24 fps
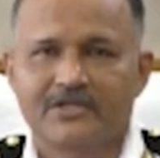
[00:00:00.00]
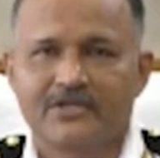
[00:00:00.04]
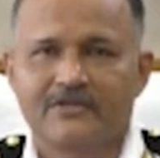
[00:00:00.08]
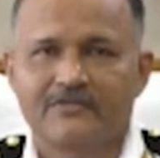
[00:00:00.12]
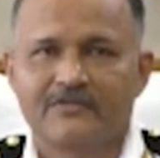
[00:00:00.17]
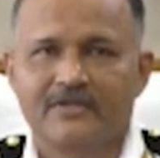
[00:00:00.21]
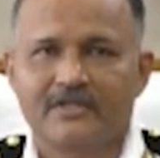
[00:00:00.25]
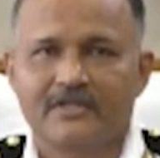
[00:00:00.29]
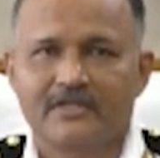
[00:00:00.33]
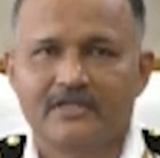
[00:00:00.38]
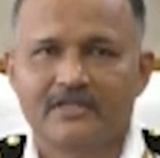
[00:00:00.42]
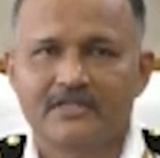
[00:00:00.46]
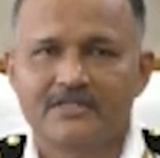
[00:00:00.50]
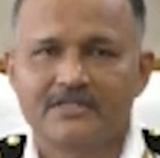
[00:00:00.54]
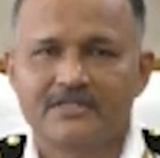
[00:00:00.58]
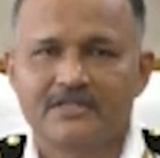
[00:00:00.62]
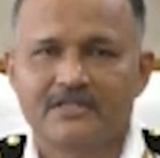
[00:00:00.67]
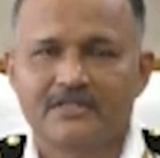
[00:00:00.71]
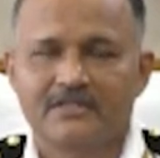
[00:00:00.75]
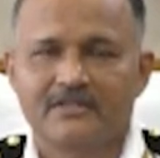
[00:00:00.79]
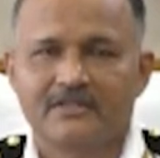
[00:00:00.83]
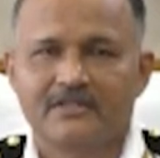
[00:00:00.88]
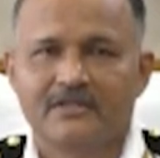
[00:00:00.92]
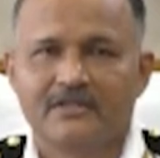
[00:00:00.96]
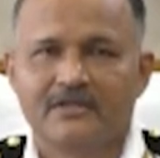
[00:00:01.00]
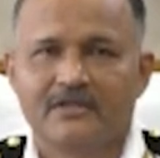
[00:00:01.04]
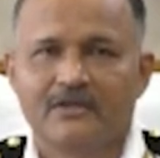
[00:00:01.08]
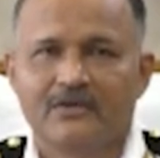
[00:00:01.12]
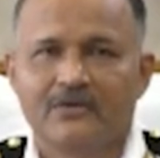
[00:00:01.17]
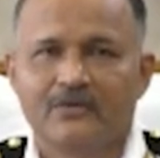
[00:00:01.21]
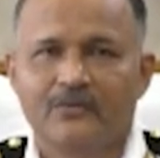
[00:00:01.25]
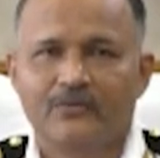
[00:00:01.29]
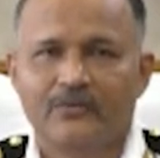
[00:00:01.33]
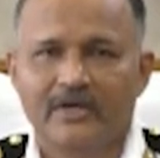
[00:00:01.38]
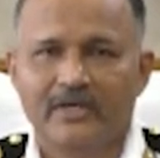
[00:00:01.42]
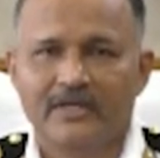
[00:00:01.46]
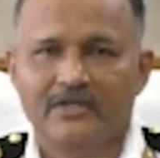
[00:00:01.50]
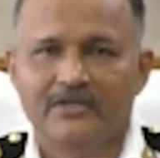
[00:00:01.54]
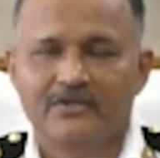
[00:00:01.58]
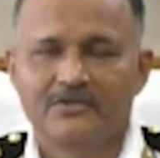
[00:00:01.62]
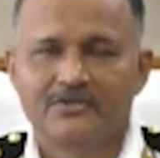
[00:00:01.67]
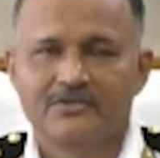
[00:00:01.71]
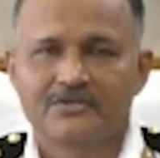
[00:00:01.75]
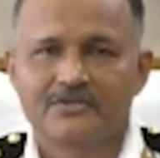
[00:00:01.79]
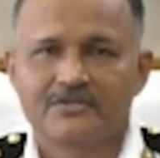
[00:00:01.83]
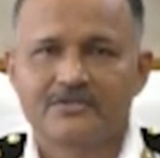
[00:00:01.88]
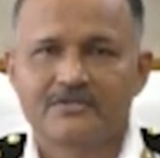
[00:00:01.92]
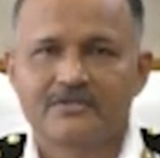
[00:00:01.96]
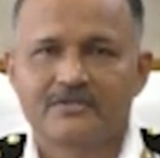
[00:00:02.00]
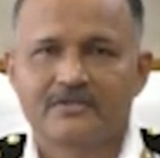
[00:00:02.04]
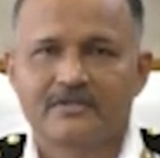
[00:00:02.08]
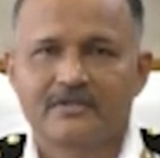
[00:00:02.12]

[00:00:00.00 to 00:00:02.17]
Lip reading: of our culture, values,